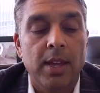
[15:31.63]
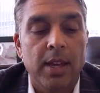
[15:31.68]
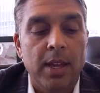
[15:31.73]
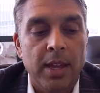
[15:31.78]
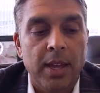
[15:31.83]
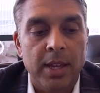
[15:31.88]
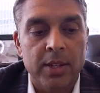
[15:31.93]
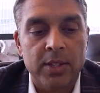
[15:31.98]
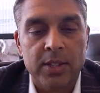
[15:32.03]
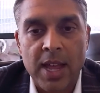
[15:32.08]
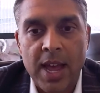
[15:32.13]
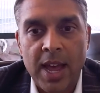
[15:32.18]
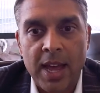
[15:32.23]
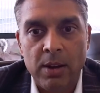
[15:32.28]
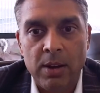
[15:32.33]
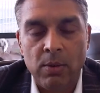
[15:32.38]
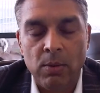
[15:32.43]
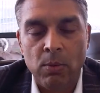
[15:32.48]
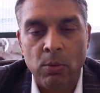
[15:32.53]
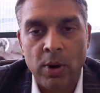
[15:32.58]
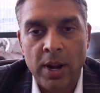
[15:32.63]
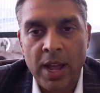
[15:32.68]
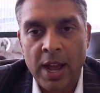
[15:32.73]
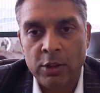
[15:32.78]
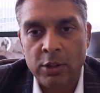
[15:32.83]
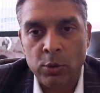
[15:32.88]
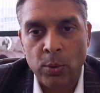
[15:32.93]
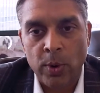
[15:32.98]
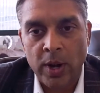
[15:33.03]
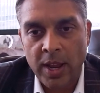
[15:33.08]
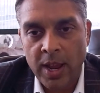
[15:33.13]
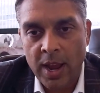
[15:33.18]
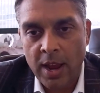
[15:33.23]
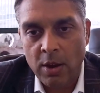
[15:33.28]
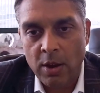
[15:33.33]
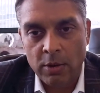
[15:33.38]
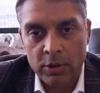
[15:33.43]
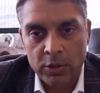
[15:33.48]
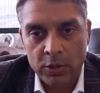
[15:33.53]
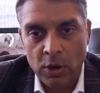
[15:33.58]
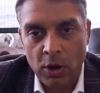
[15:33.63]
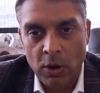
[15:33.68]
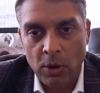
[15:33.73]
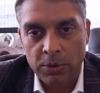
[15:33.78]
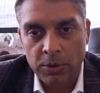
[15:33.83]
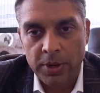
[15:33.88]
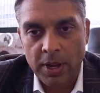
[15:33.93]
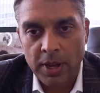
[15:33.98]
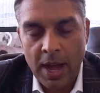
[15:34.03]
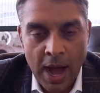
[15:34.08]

is that we're now 28 years old.